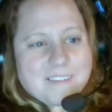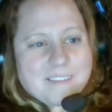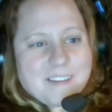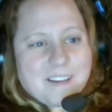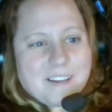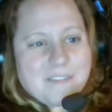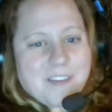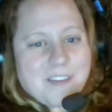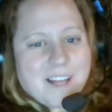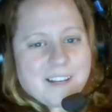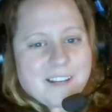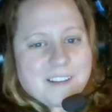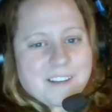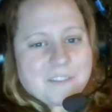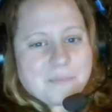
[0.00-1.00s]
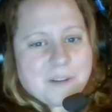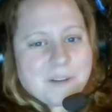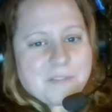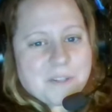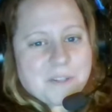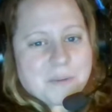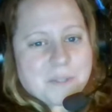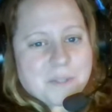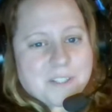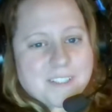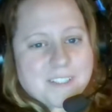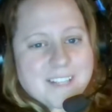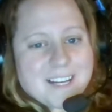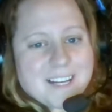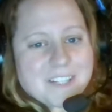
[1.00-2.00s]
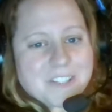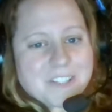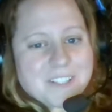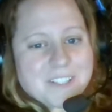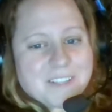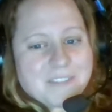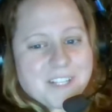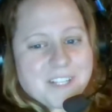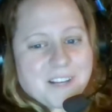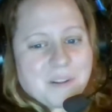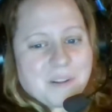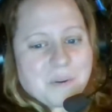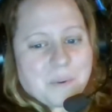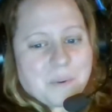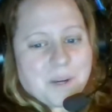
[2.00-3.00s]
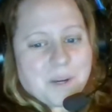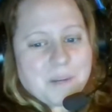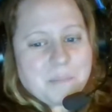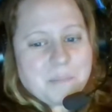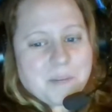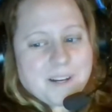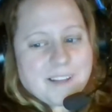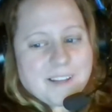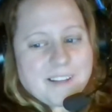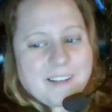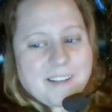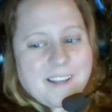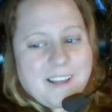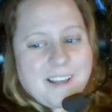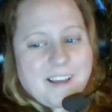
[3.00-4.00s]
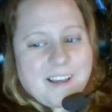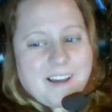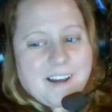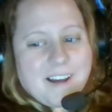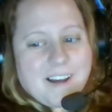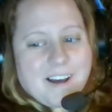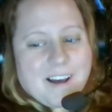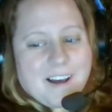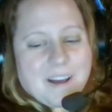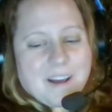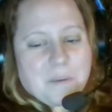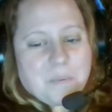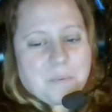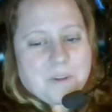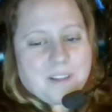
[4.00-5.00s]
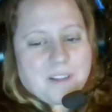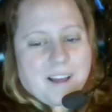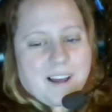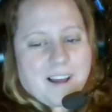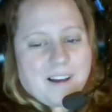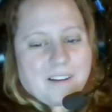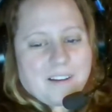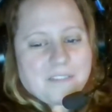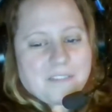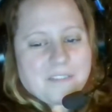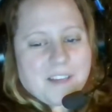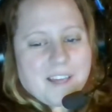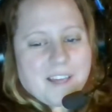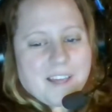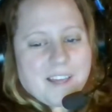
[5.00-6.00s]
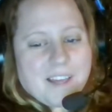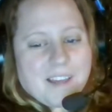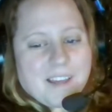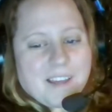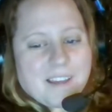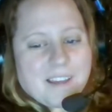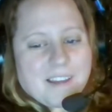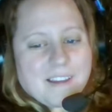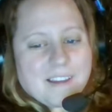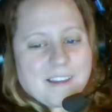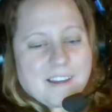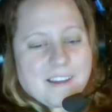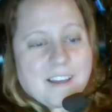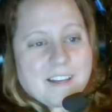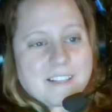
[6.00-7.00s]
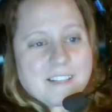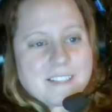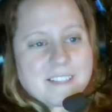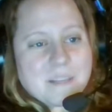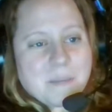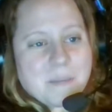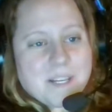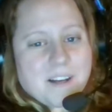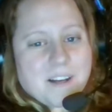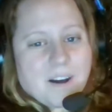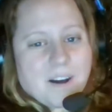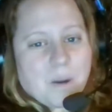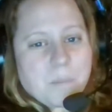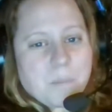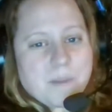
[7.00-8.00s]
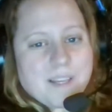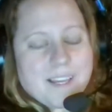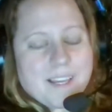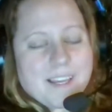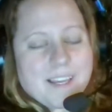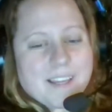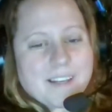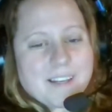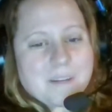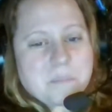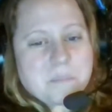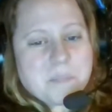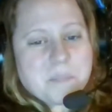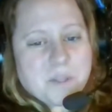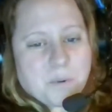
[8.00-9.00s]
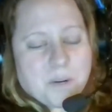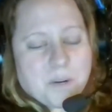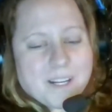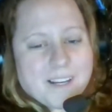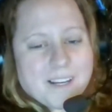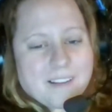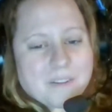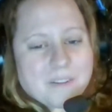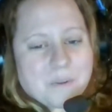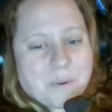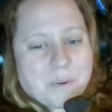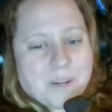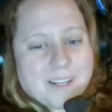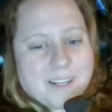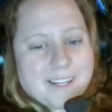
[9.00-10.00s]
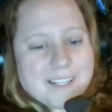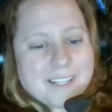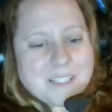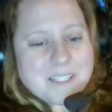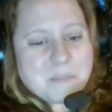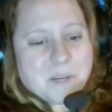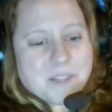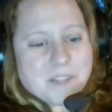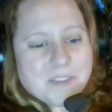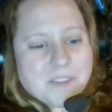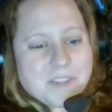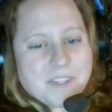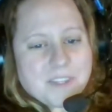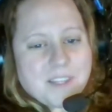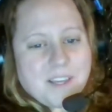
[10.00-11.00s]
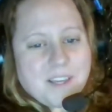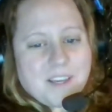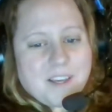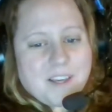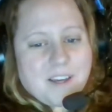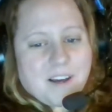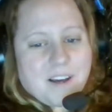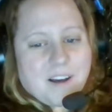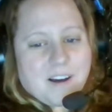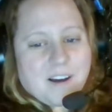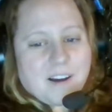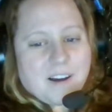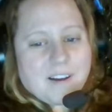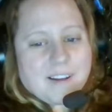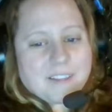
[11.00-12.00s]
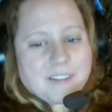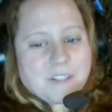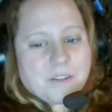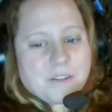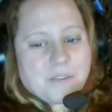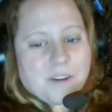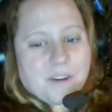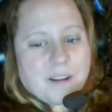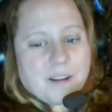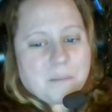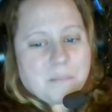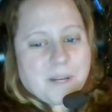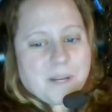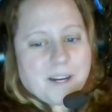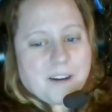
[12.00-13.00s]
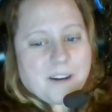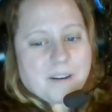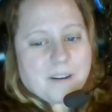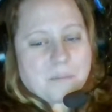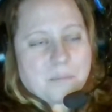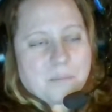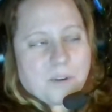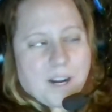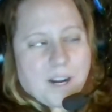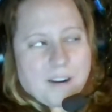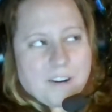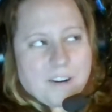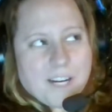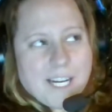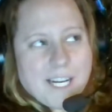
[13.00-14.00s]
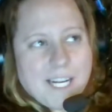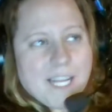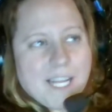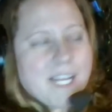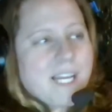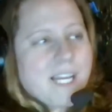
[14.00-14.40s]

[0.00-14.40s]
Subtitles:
if any of my viewers actually live in Illinois, but I will have an exhibit up in Peoria, Illinois next month at the Prairie